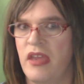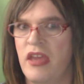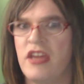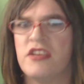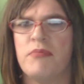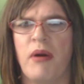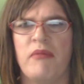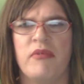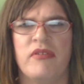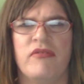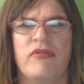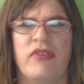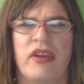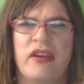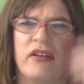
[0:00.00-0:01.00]
Department of
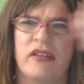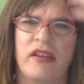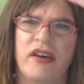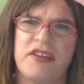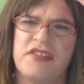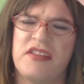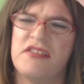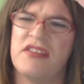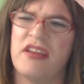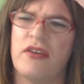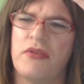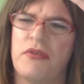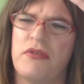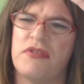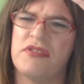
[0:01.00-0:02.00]
Vehicle Licensing
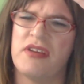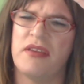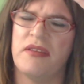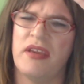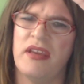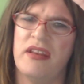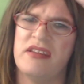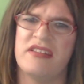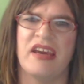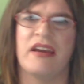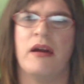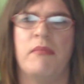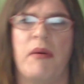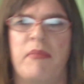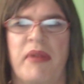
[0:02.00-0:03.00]
Authority, I think it is. I
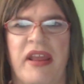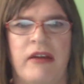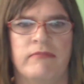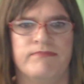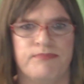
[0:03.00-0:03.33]
can't remember now.